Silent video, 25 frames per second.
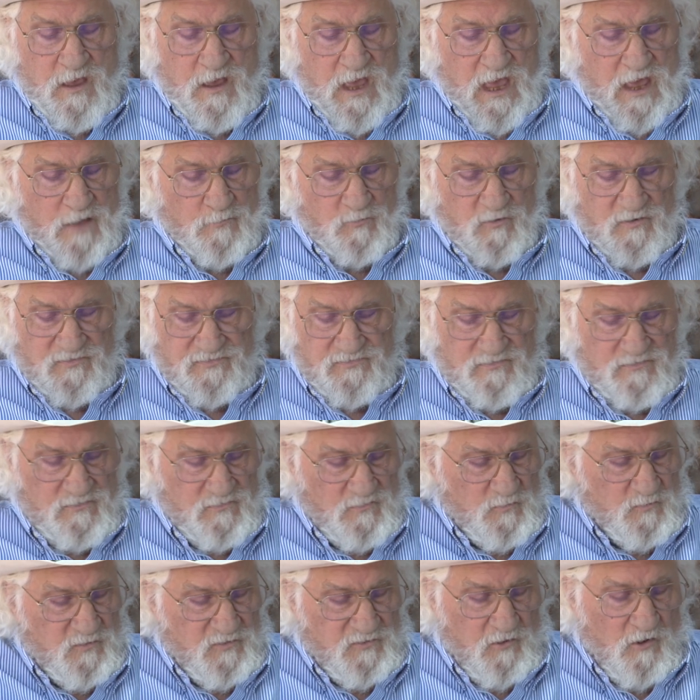and with
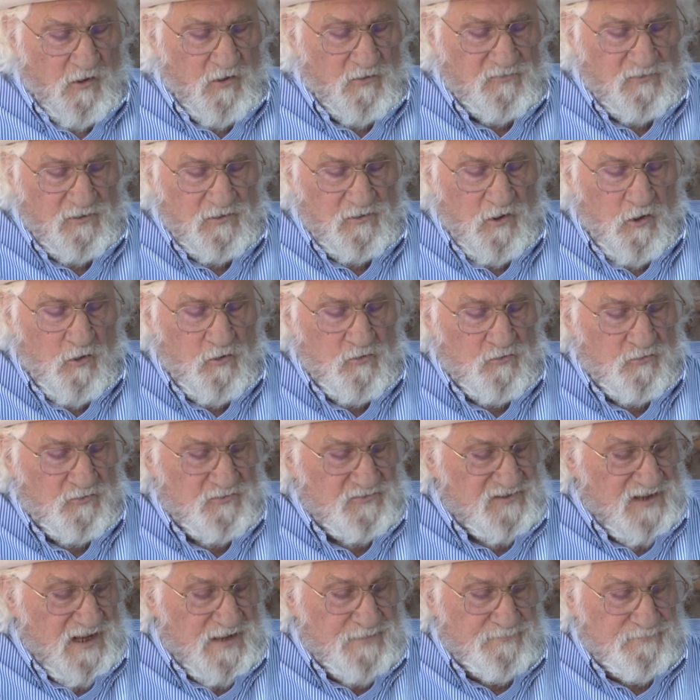all the
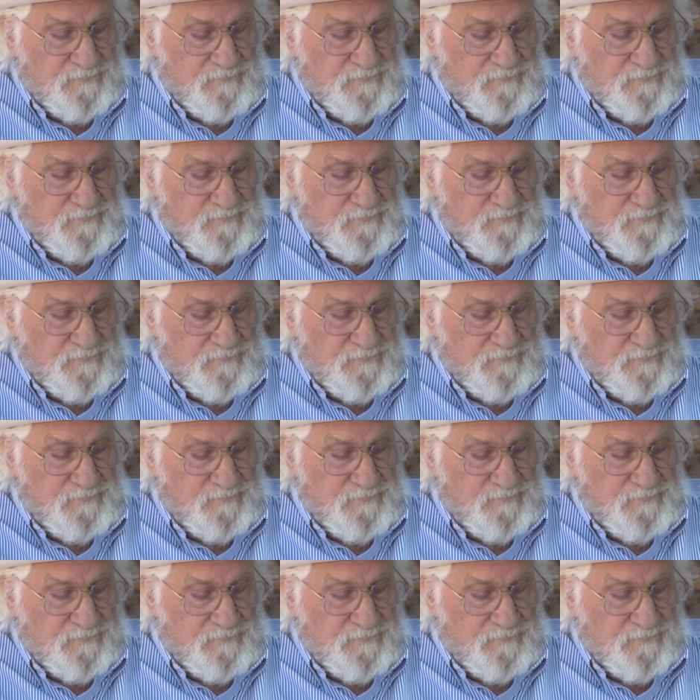locals,